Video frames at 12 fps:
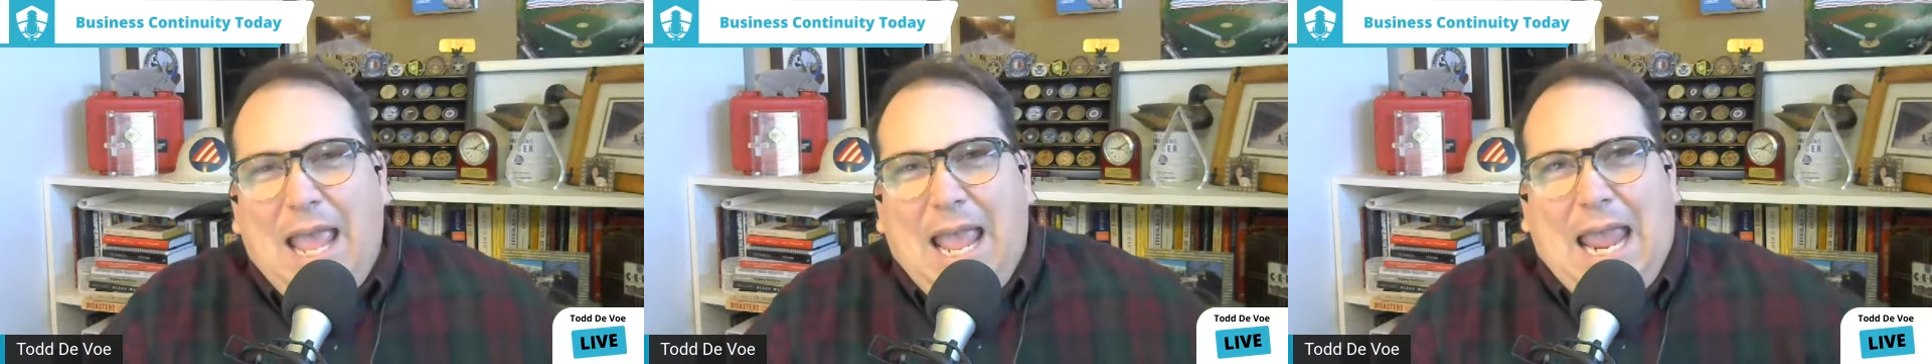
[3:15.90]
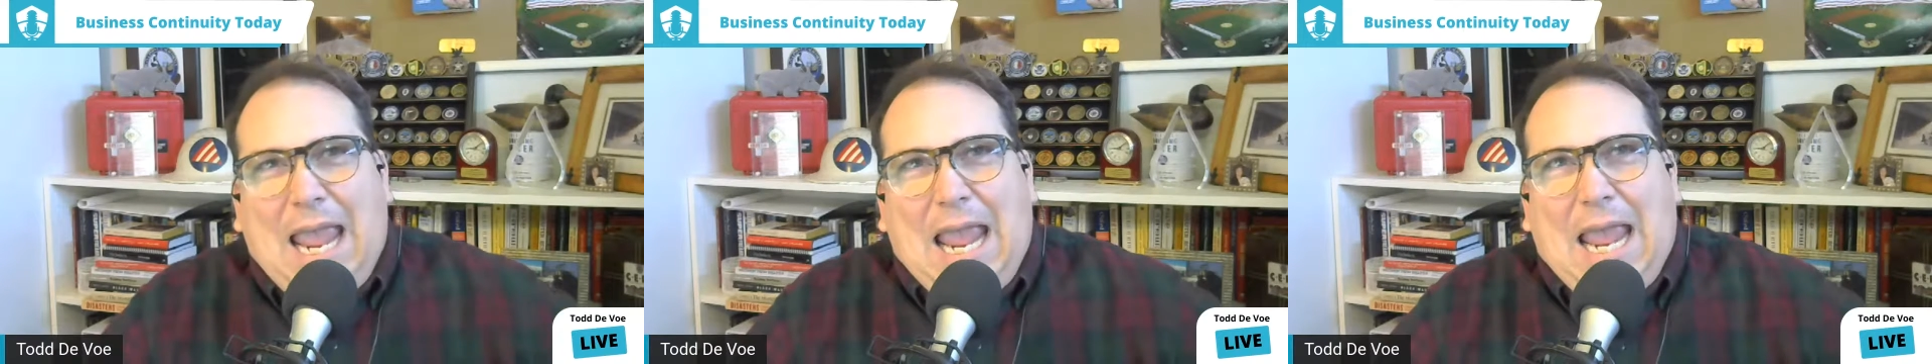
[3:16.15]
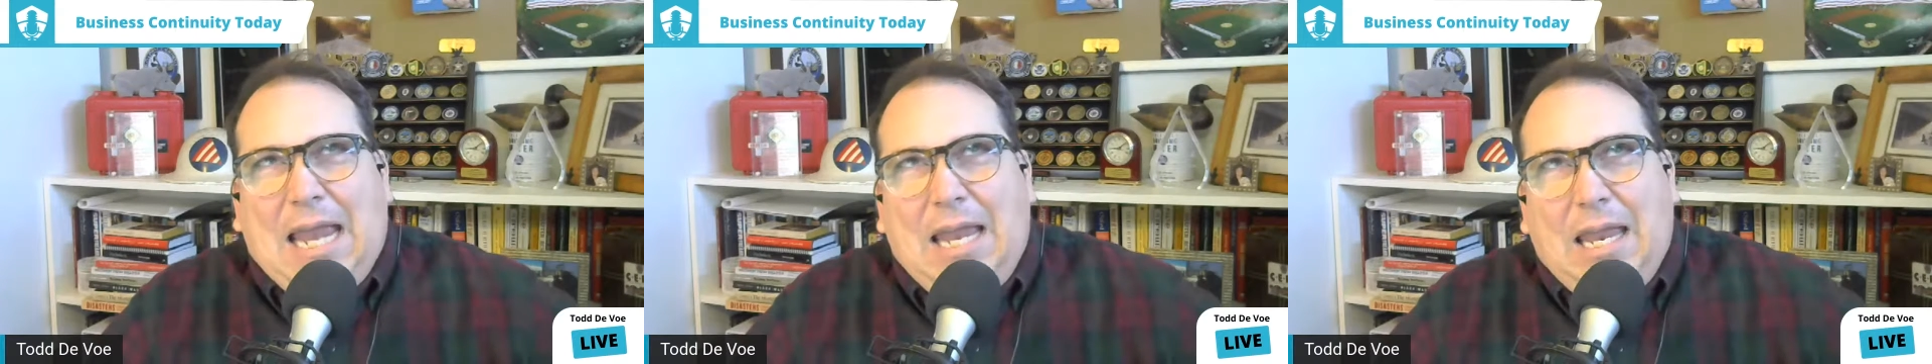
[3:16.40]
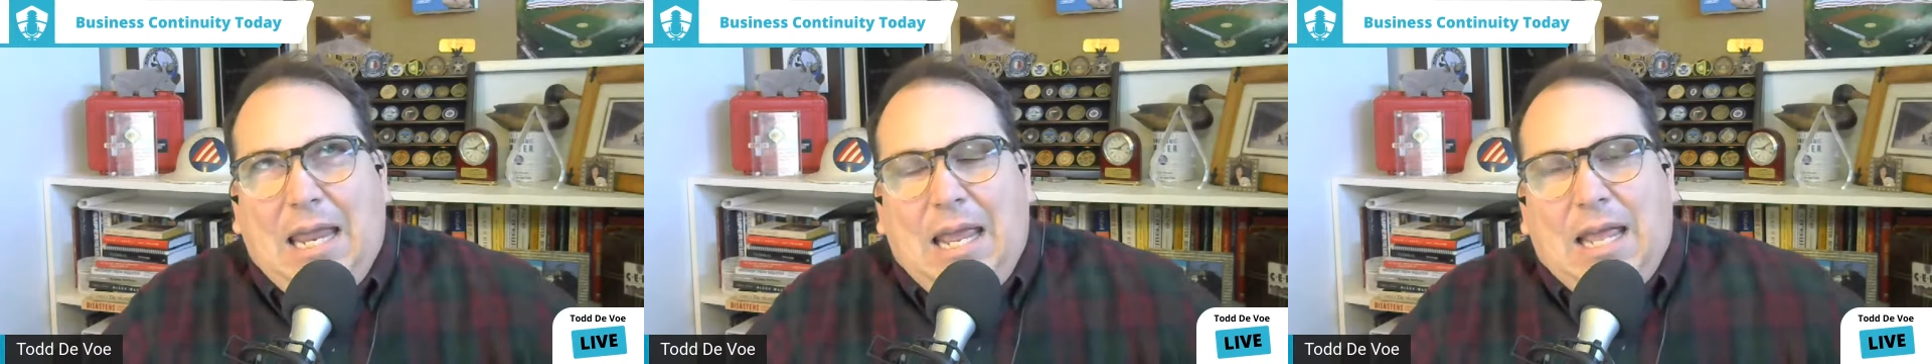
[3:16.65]
And
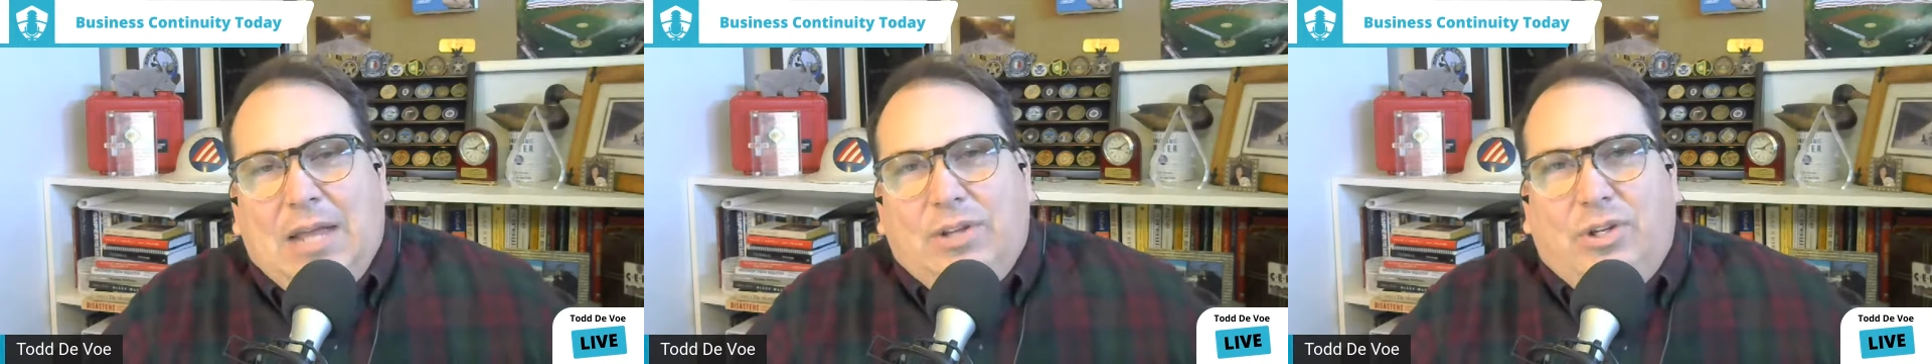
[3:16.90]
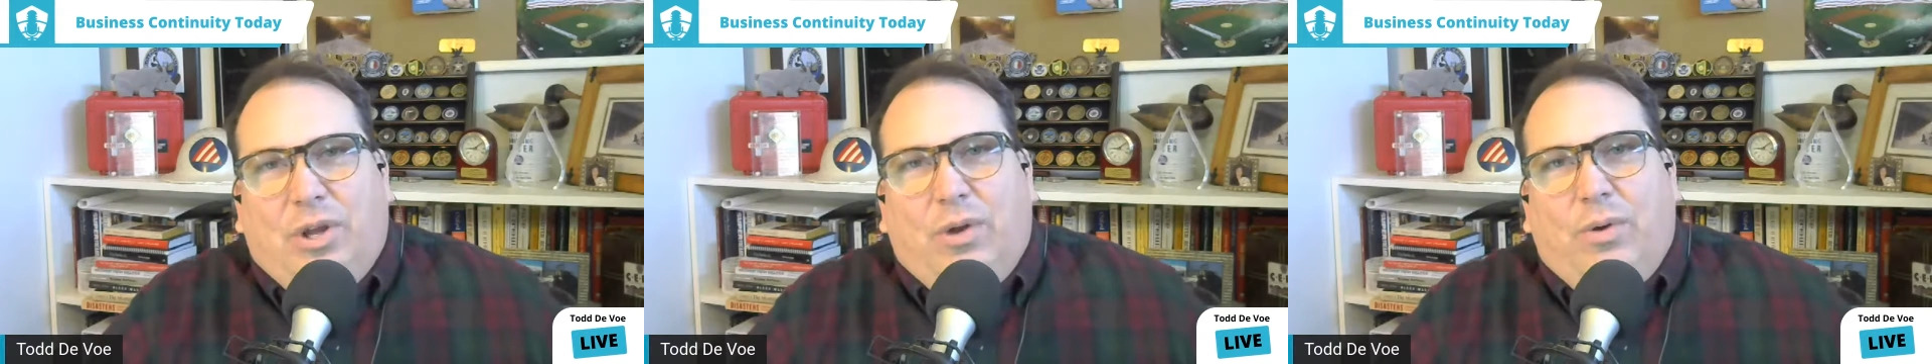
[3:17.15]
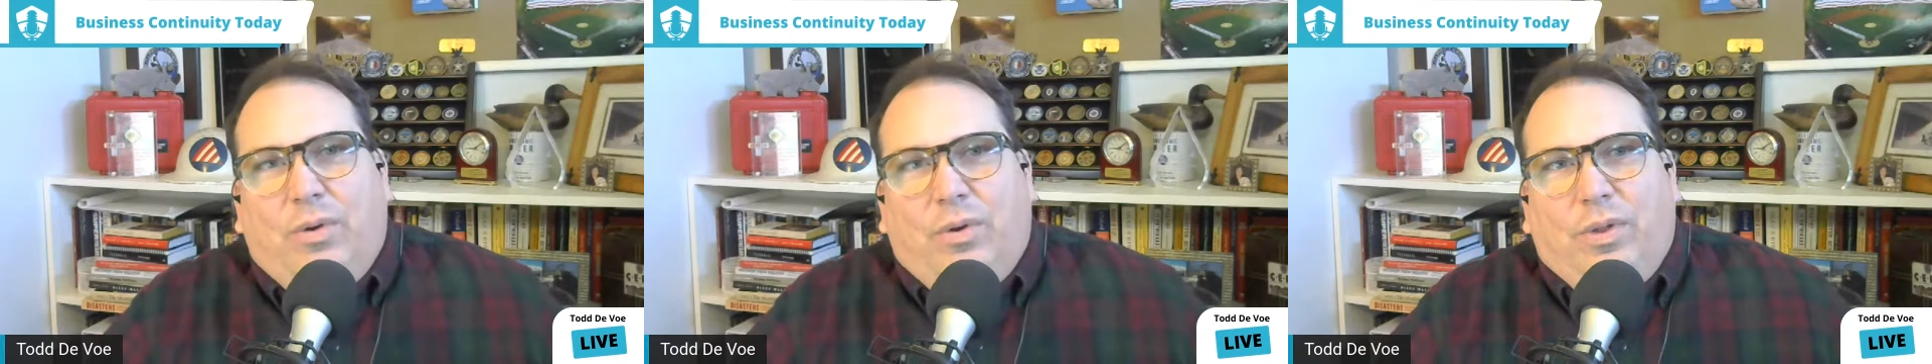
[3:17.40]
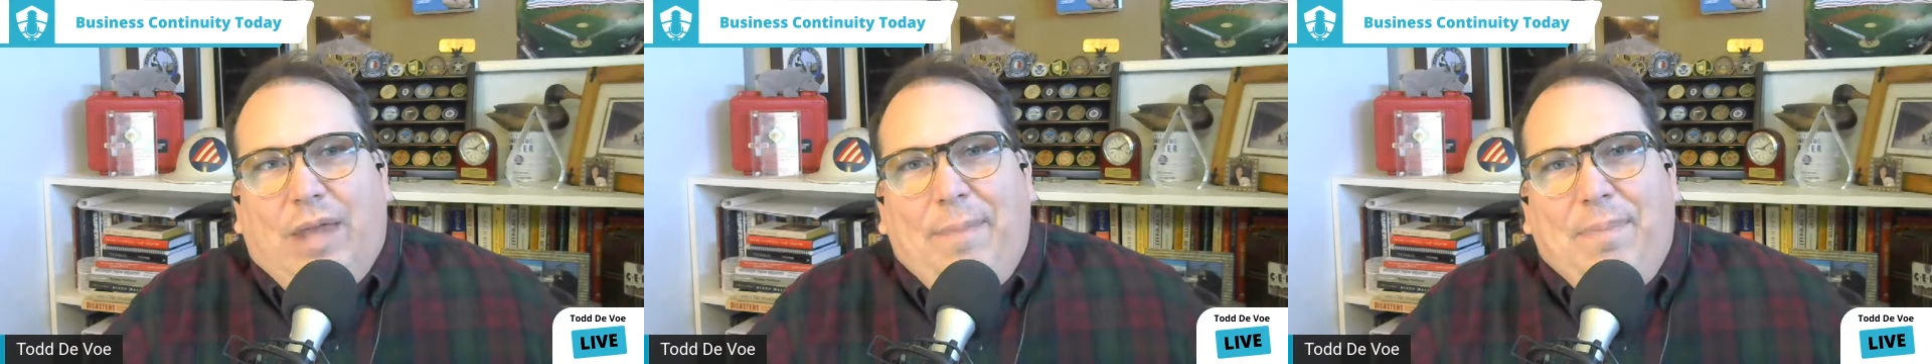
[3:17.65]
so
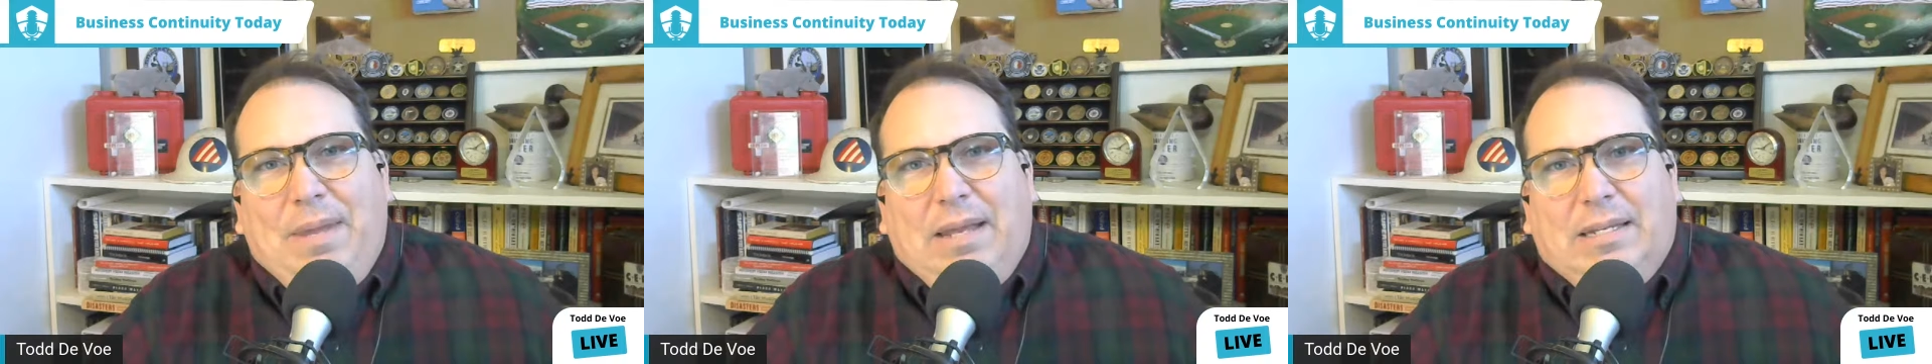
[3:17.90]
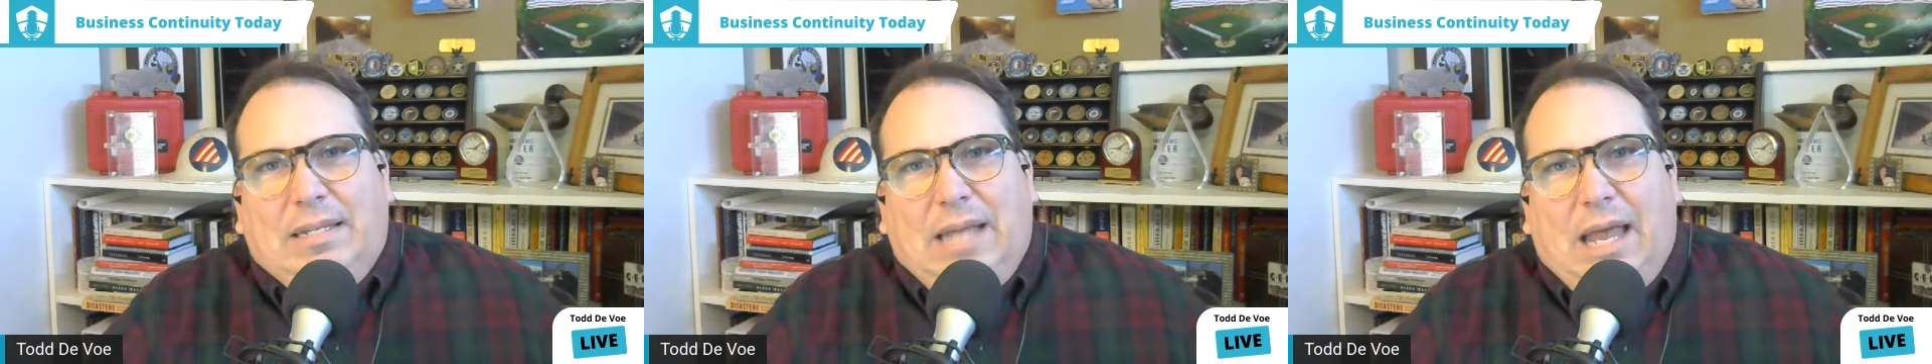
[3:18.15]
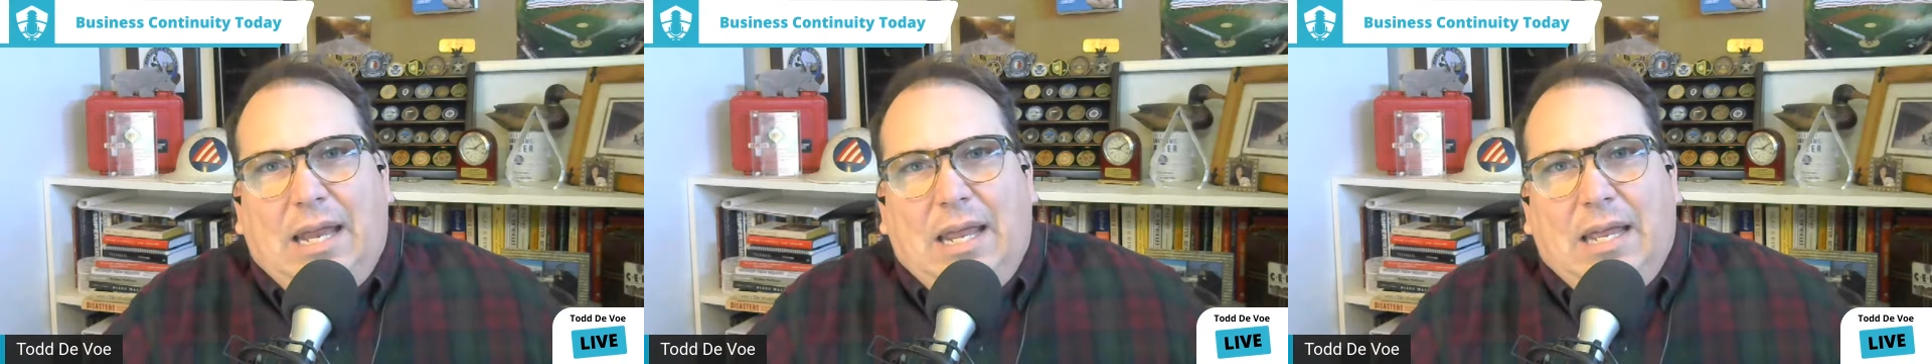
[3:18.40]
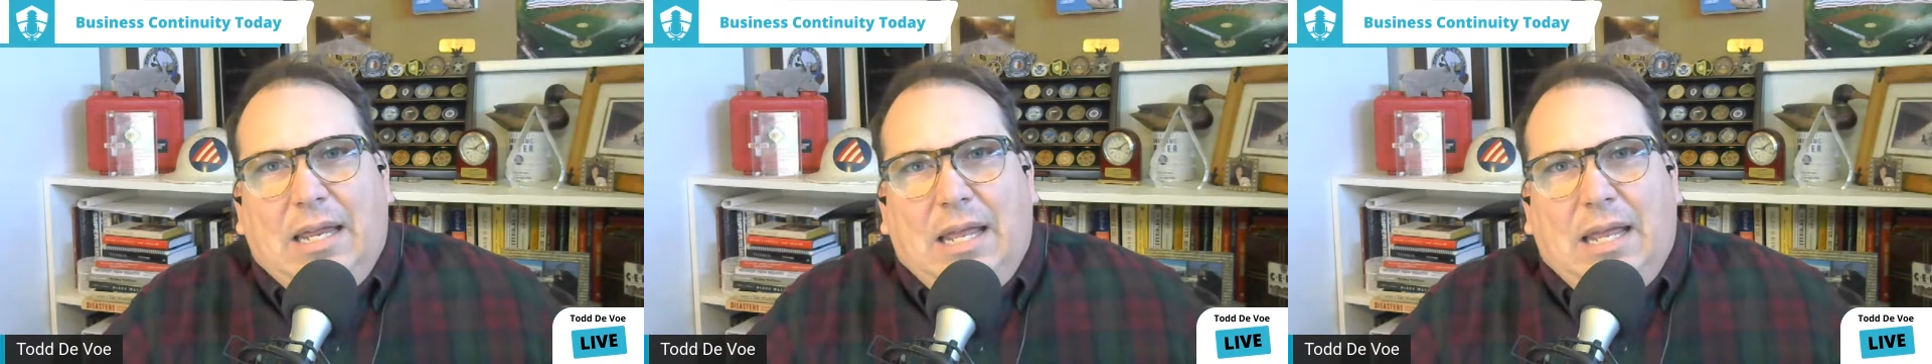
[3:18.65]
that being said,